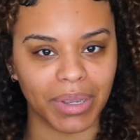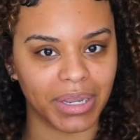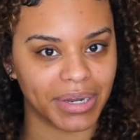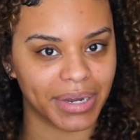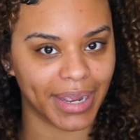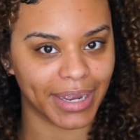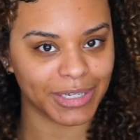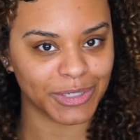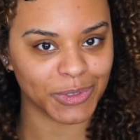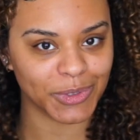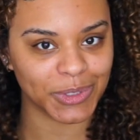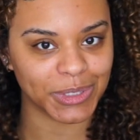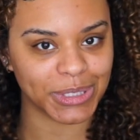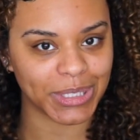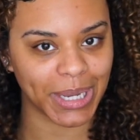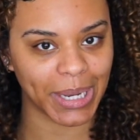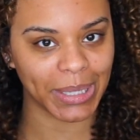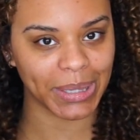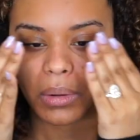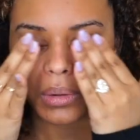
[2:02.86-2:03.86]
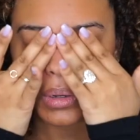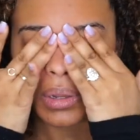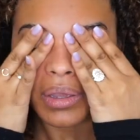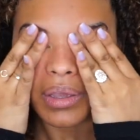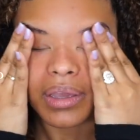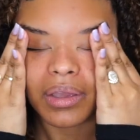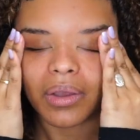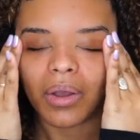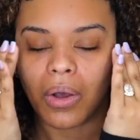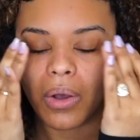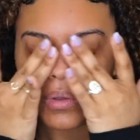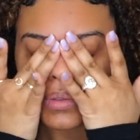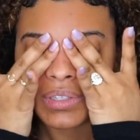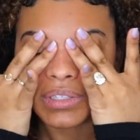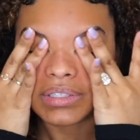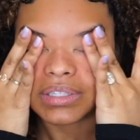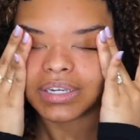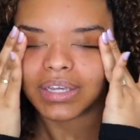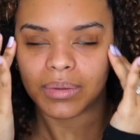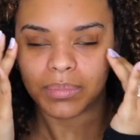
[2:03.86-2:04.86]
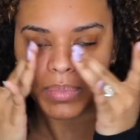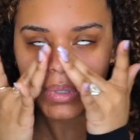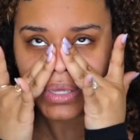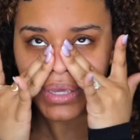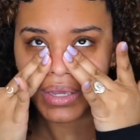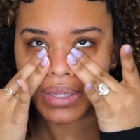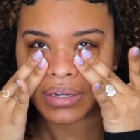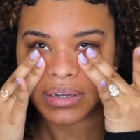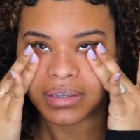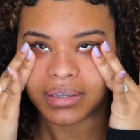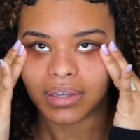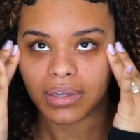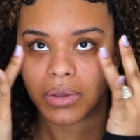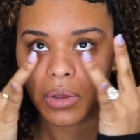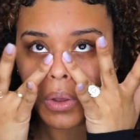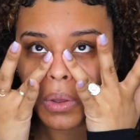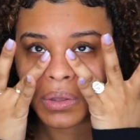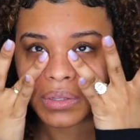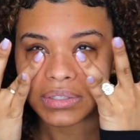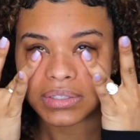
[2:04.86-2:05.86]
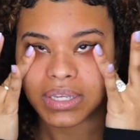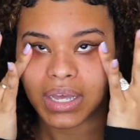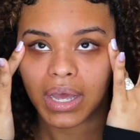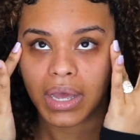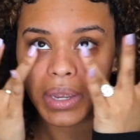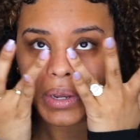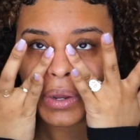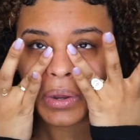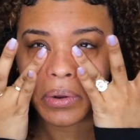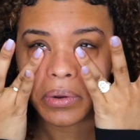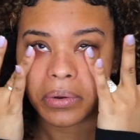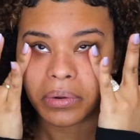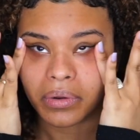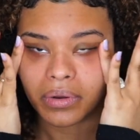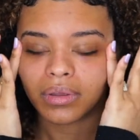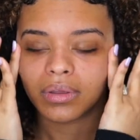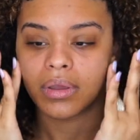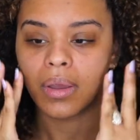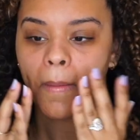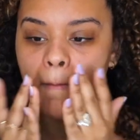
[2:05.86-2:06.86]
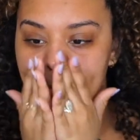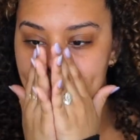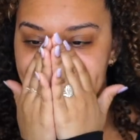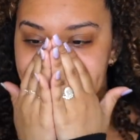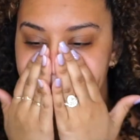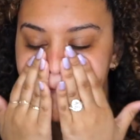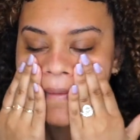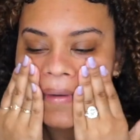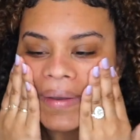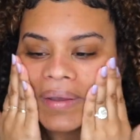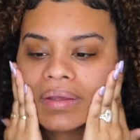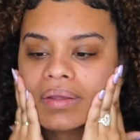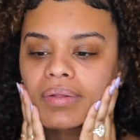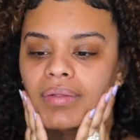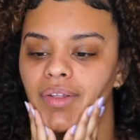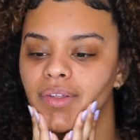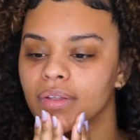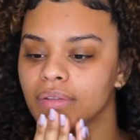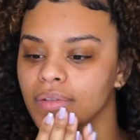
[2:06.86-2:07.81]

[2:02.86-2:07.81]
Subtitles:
my natural state, looking all sleepy and looking all tired, but